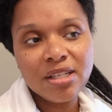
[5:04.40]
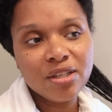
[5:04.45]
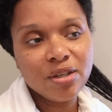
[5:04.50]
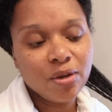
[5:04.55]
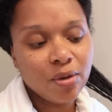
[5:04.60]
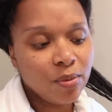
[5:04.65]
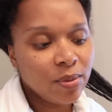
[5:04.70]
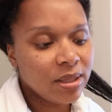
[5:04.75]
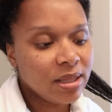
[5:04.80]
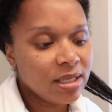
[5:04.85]

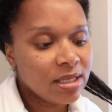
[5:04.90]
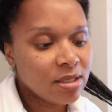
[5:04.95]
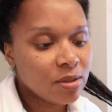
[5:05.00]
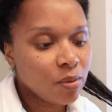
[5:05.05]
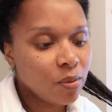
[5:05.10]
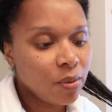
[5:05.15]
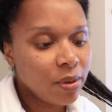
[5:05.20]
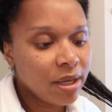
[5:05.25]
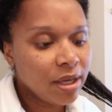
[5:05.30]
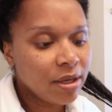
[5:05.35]
do with this
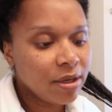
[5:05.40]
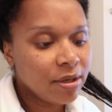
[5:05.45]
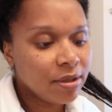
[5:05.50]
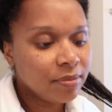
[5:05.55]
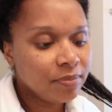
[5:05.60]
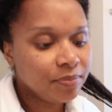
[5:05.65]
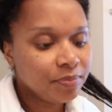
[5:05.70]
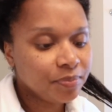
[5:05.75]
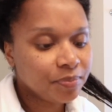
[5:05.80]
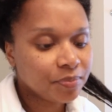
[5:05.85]

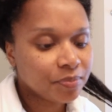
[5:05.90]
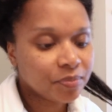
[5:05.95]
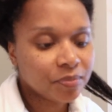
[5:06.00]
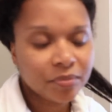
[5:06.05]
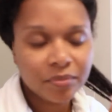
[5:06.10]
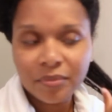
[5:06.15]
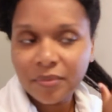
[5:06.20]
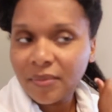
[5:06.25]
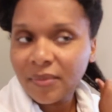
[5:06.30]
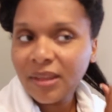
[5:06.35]
oil
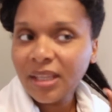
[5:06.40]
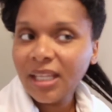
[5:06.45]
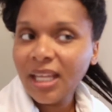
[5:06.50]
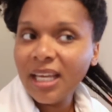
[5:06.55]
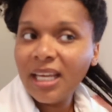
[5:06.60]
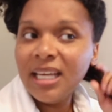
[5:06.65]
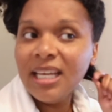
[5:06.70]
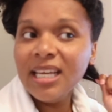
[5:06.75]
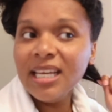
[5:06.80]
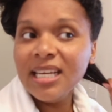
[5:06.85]

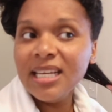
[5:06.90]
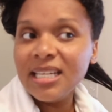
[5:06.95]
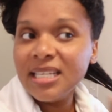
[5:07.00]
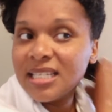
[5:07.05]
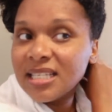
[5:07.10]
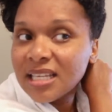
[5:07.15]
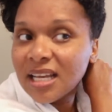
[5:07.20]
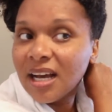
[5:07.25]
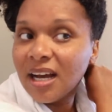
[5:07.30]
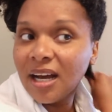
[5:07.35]

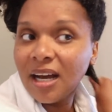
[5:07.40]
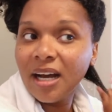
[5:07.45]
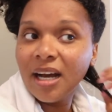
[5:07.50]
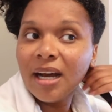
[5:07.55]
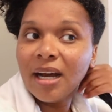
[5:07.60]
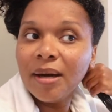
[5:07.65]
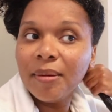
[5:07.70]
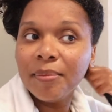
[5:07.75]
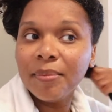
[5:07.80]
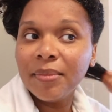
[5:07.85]
is
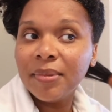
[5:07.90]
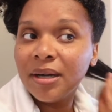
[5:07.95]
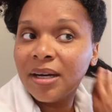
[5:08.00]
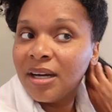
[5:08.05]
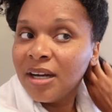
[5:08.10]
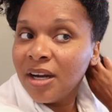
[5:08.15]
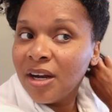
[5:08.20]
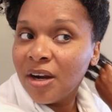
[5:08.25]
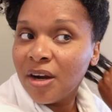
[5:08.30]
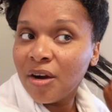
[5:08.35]

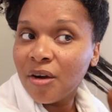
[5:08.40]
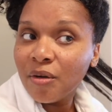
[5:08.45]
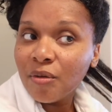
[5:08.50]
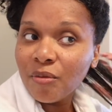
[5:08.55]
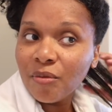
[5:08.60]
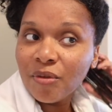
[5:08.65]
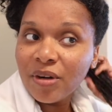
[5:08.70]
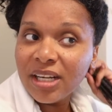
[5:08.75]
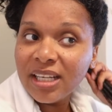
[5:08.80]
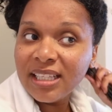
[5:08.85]

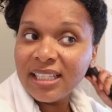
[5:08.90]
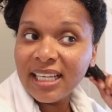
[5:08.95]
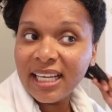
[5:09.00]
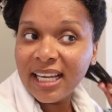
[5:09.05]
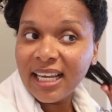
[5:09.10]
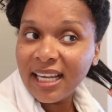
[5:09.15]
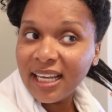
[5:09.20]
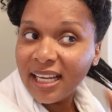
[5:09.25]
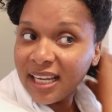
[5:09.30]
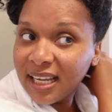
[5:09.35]

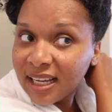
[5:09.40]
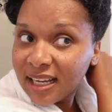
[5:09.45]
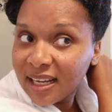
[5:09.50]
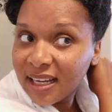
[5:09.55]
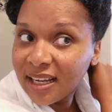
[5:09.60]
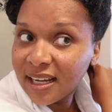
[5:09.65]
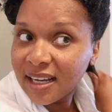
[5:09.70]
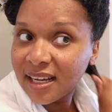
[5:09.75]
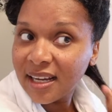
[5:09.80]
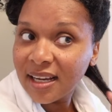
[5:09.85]
really,
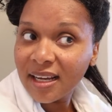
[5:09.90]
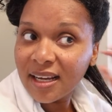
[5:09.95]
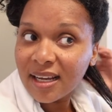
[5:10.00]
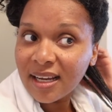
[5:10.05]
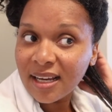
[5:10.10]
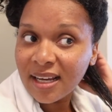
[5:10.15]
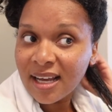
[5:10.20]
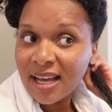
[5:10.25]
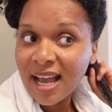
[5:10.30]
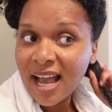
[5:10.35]

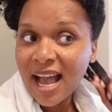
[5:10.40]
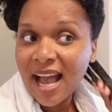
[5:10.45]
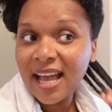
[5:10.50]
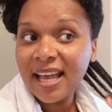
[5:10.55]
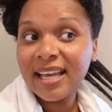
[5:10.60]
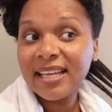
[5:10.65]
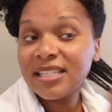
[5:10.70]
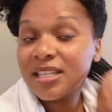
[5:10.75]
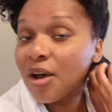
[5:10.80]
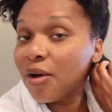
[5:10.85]

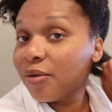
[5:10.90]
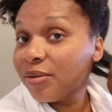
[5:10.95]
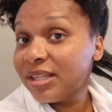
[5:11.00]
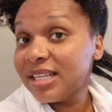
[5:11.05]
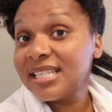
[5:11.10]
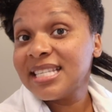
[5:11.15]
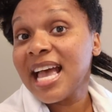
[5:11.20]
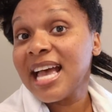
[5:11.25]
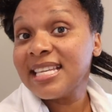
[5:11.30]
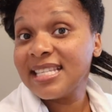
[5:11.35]
so
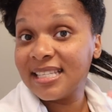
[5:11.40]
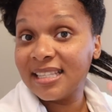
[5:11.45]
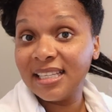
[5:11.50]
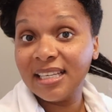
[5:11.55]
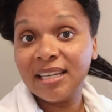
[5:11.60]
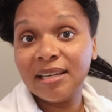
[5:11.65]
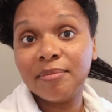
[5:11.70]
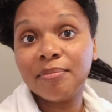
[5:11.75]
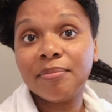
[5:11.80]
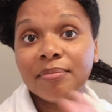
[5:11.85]
this has
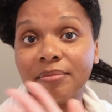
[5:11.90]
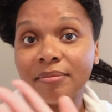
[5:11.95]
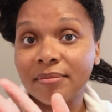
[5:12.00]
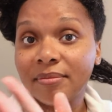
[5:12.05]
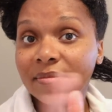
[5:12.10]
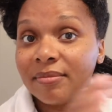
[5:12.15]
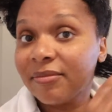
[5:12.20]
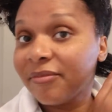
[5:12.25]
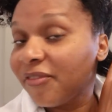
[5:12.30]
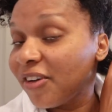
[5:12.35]
slip.
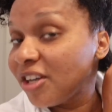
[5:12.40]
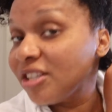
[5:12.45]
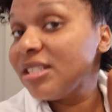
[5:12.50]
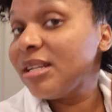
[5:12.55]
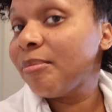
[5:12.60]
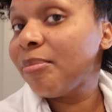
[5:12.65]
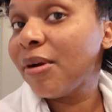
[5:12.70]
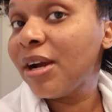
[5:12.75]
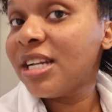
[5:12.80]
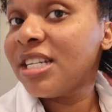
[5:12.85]
First
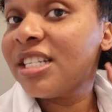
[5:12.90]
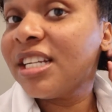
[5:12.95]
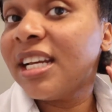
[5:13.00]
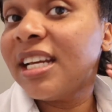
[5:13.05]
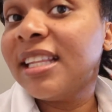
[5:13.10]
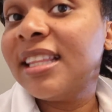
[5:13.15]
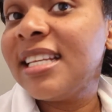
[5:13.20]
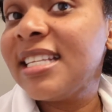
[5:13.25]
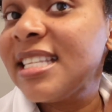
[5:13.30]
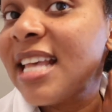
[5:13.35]

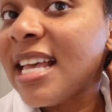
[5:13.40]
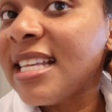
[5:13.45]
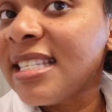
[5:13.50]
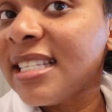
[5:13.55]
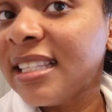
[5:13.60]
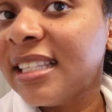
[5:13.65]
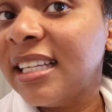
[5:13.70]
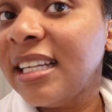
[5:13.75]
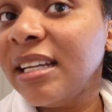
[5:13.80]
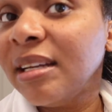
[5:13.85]
impression, this has
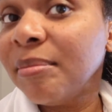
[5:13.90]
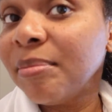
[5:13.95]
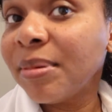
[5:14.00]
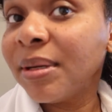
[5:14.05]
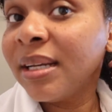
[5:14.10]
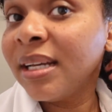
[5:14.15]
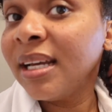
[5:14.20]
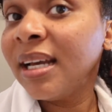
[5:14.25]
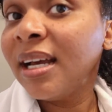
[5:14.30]
slip.